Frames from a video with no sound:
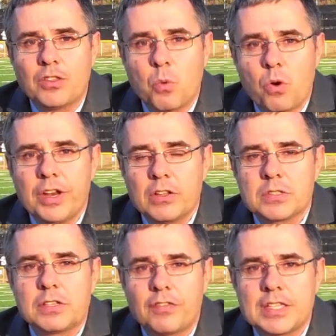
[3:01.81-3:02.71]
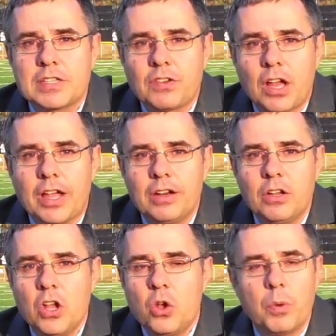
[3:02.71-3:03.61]
the War Eagles' defensive line.
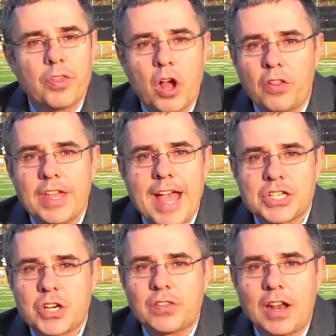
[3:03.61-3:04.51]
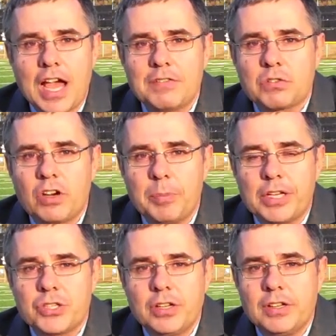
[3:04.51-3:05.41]
With all the action on the line of scrimmage,